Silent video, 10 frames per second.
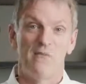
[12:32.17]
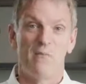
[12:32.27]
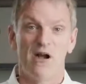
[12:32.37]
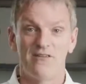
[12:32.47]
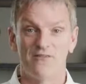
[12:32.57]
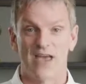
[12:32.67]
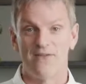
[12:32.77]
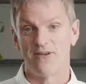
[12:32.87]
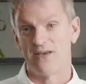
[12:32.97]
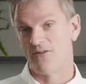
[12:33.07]
might have
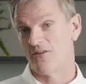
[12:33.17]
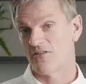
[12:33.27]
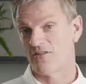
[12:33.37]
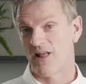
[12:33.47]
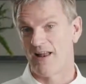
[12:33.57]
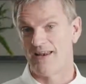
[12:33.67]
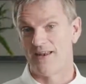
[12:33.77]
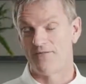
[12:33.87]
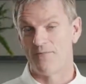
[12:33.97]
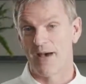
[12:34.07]
given us a slightly
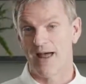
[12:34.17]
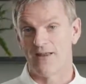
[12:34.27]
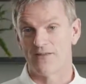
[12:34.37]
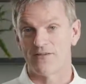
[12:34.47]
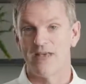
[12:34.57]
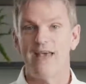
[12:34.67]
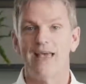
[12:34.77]
different balance.